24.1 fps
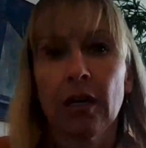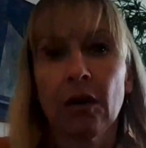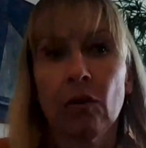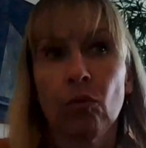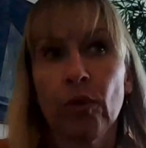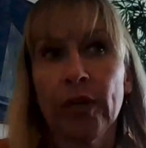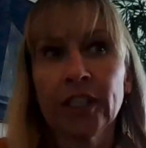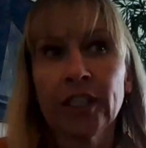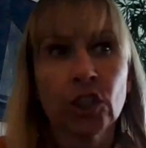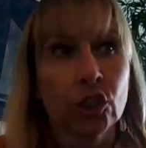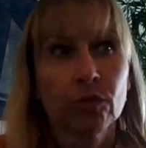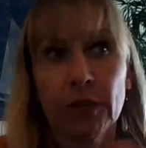
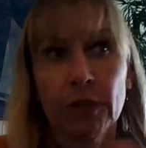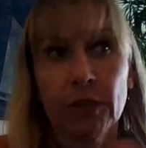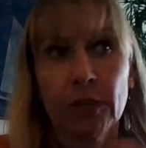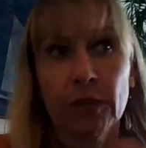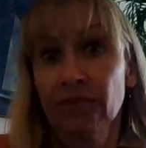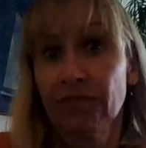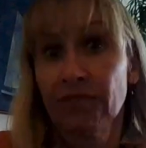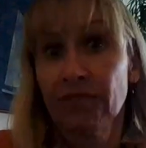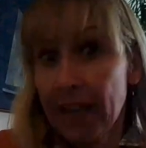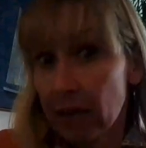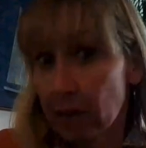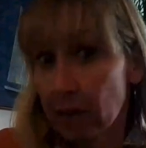which
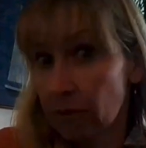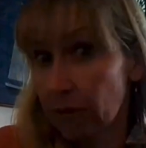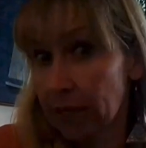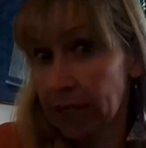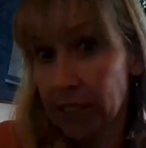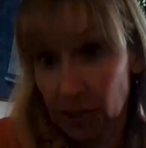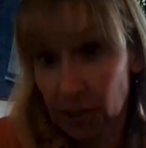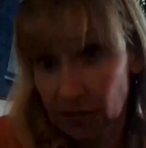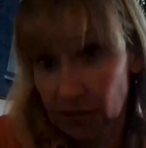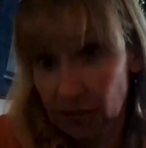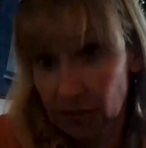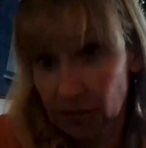
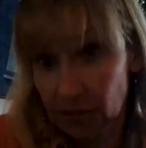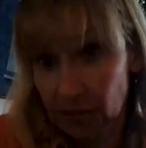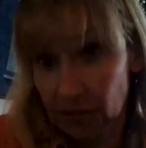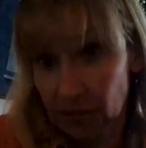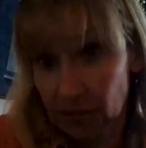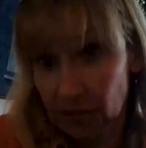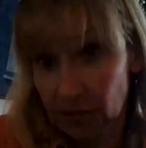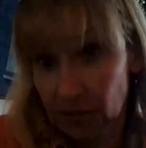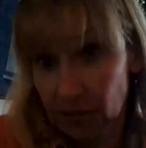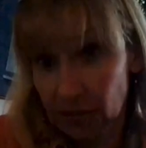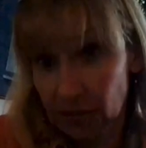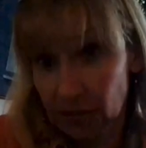
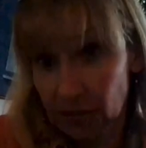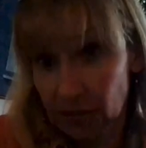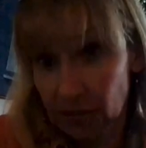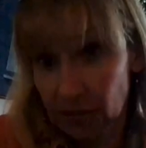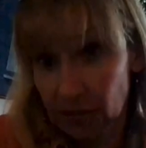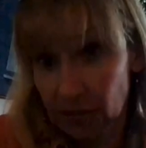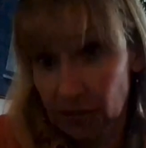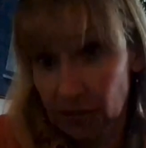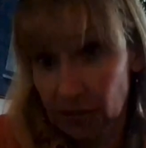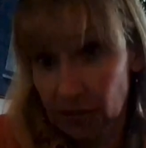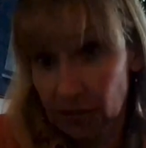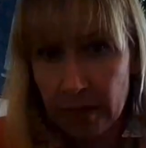is being
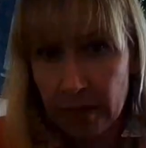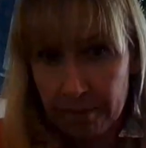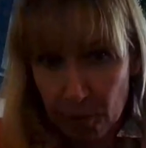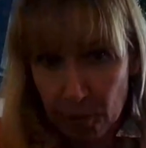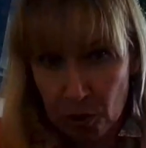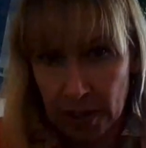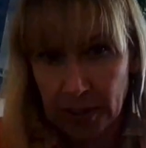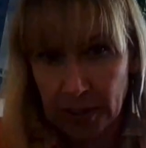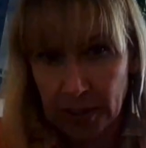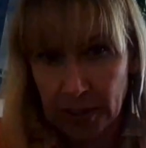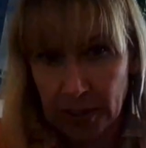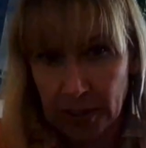very
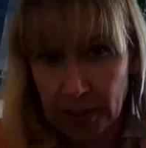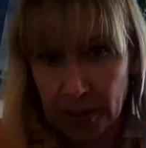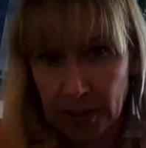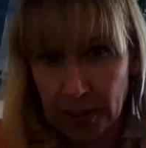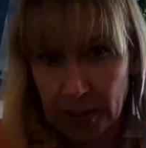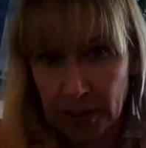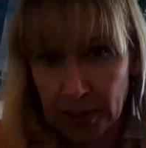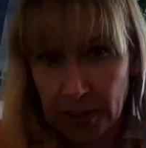important.